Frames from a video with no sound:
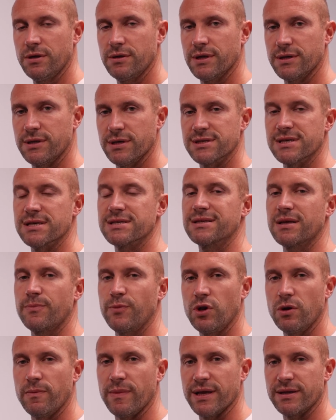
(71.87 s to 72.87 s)
that is the
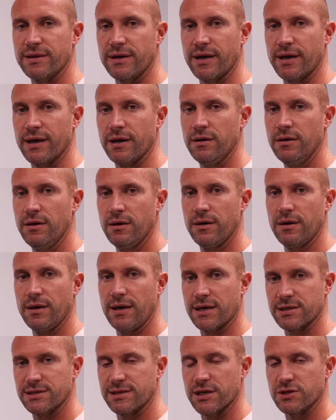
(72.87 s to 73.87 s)
stabilometric
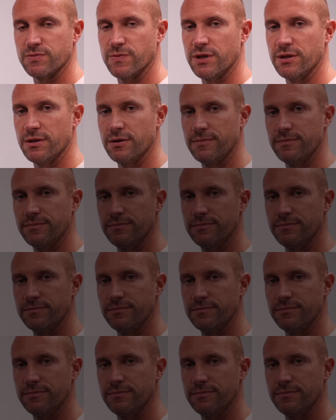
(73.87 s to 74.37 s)
assessment.